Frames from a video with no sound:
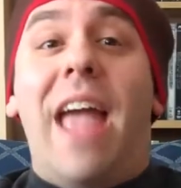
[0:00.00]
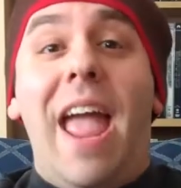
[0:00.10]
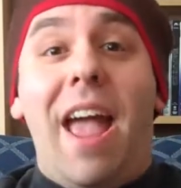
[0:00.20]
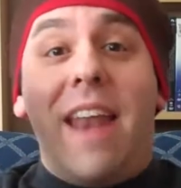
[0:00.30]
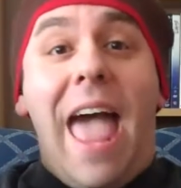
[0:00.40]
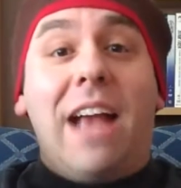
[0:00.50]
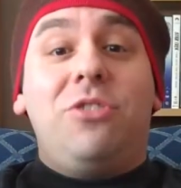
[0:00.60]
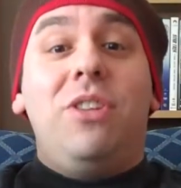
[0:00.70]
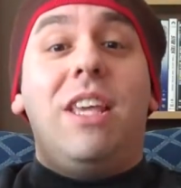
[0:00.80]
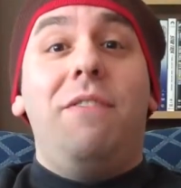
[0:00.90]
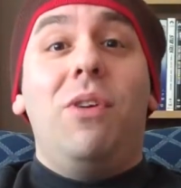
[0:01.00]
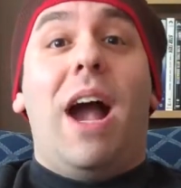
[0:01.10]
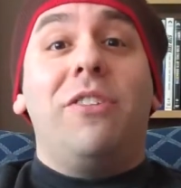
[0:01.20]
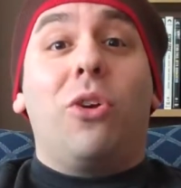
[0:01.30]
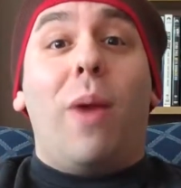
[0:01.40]
and actually give you
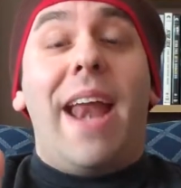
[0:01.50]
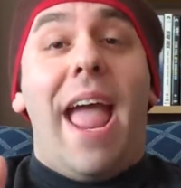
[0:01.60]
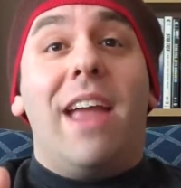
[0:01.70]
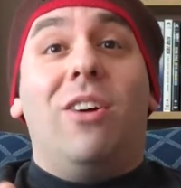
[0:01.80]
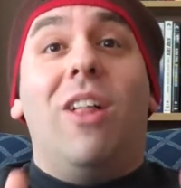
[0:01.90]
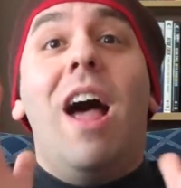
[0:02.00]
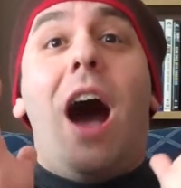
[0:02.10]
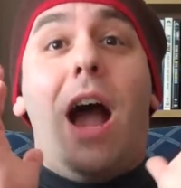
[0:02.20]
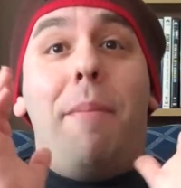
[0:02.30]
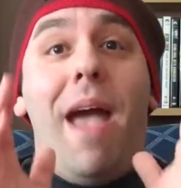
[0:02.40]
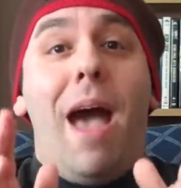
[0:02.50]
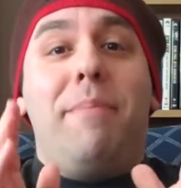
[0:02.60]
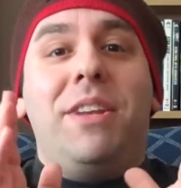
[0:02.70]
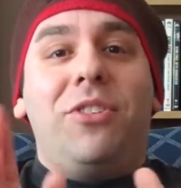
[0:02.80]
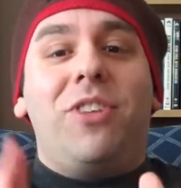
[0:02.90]
guys a great angle, I'm
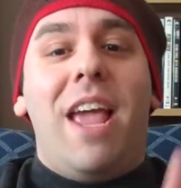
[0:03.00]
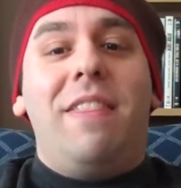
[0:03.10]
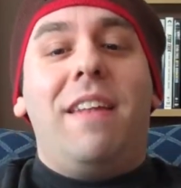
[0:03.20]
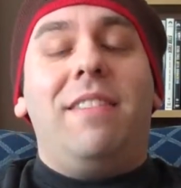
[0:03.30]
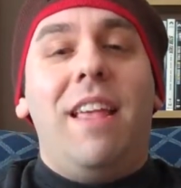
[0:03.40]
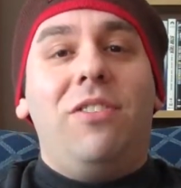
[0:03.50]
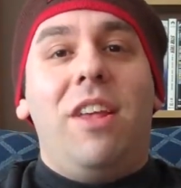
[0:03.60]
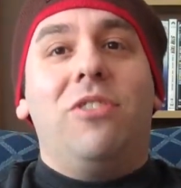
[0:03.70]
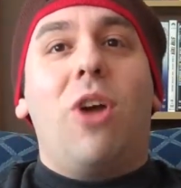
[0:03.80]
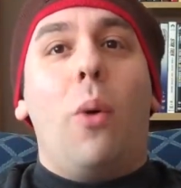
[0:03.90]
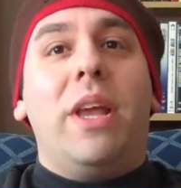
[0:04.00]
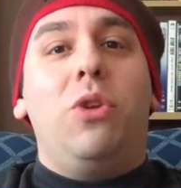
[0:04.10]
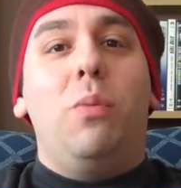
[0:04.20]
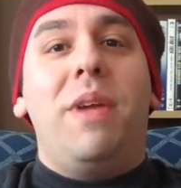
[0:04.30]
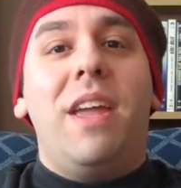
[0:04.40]
happy to say that this is going
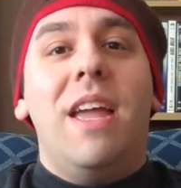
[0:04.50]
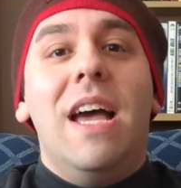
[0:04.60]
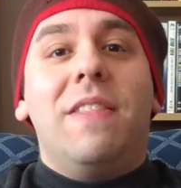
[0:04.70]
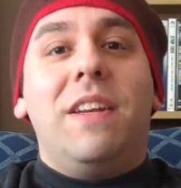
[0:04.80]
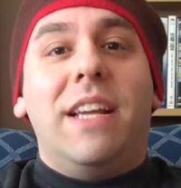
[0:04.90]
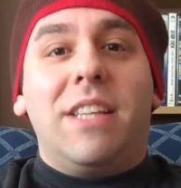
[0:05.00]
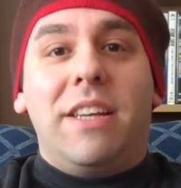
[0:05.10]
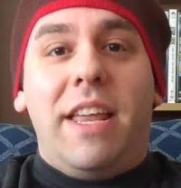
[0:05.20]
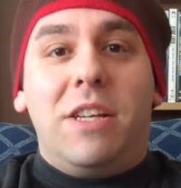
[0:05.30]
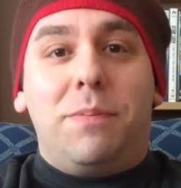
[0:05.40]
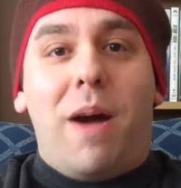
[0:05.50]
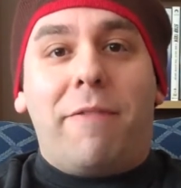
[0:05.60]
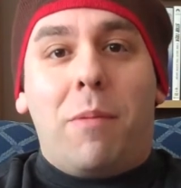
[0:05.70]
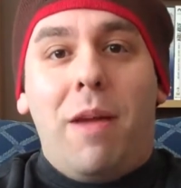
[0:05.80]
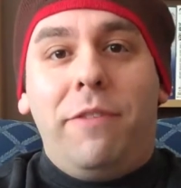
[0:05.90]
to be the designated
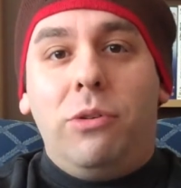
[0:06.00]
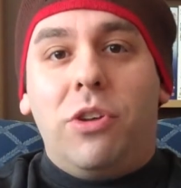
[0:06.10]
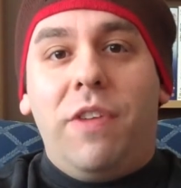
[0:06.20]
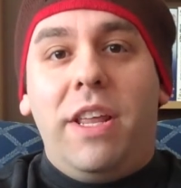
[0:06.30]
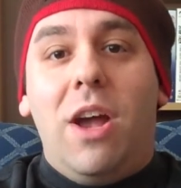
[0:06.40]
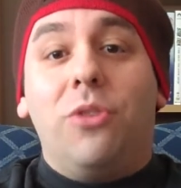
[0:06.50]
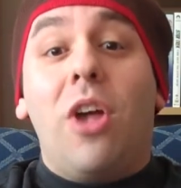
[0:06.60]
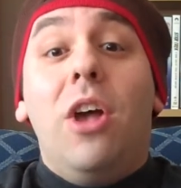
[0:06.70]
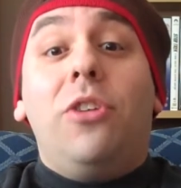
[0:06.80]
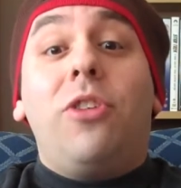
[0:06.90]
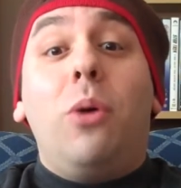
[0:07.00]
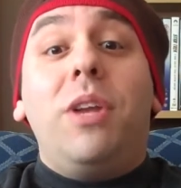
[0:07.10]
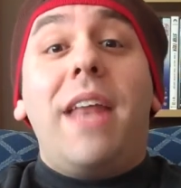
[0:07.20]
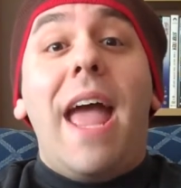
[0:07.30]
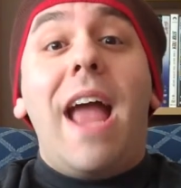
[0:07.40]
spot for my future videos. So
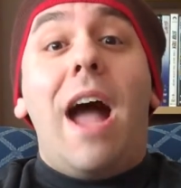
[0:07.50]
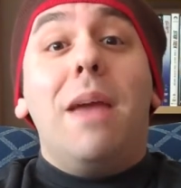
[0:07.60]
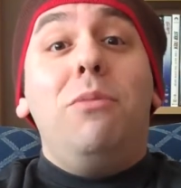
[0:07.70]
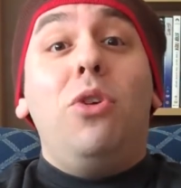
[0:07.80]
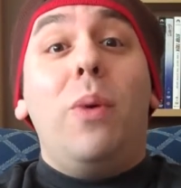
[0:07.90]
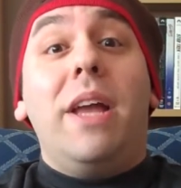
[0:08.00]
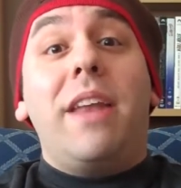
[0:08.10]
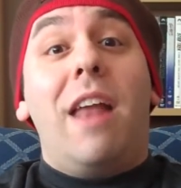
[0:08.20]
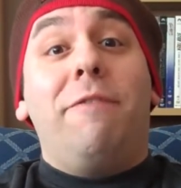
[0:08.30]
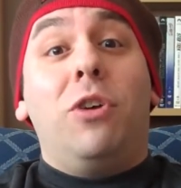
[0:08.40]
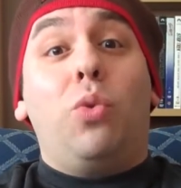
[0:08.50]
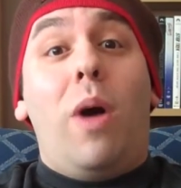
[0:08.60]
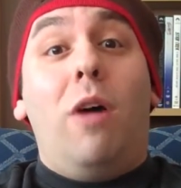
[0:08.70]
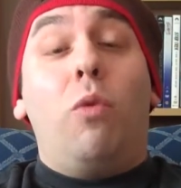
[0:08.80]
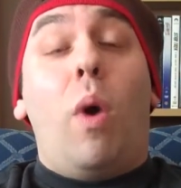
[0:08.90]
today I am doing a 10 for
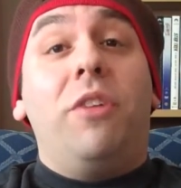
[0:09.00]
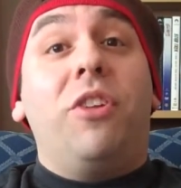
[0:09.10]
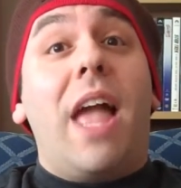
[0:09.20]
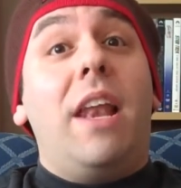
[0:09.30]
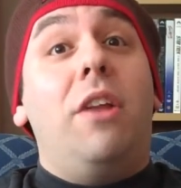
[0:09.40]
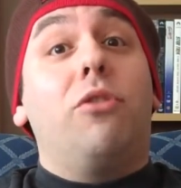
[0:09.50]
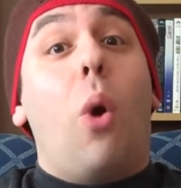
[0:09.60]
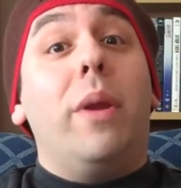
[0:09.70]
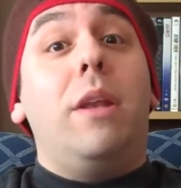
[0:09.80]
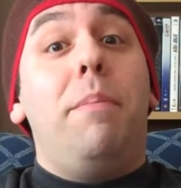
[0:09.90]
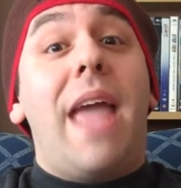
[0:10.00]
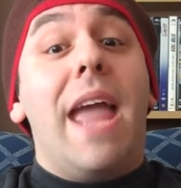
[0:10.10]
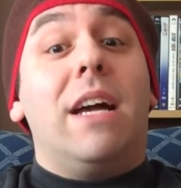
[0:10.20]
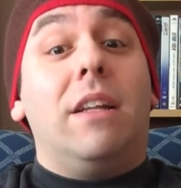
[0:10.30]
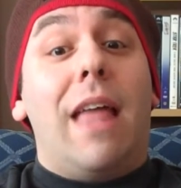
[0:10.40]
12. Once again, it is going to be
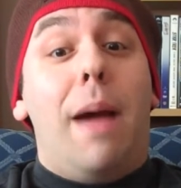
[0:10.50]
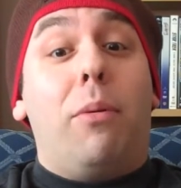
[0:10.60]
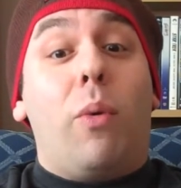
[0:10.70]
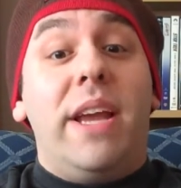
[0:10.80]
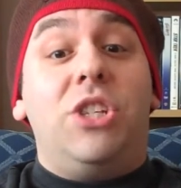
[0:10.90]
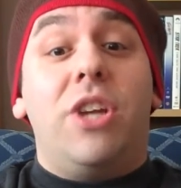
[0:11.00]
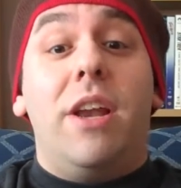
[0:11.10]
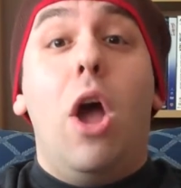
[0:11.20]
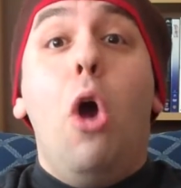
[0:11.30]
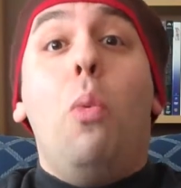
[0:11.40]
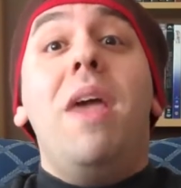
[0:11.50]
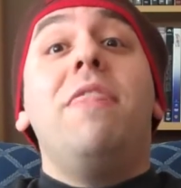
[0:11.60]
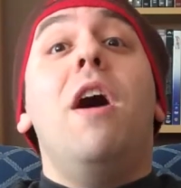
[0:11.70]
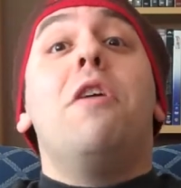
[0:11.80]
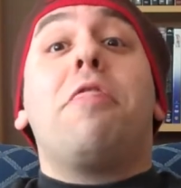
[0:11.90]
a collaboration
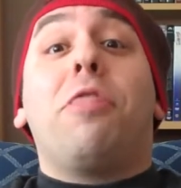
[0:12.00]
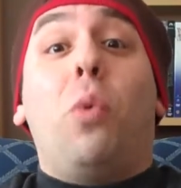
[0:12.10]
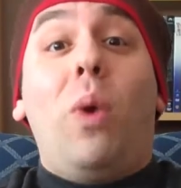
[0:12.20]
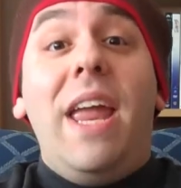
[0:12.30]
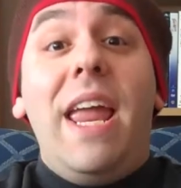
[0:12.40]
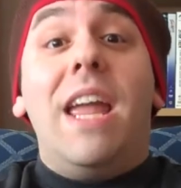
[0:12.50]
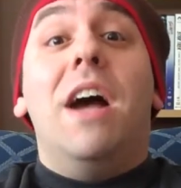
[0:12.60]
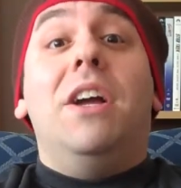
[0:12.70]
with three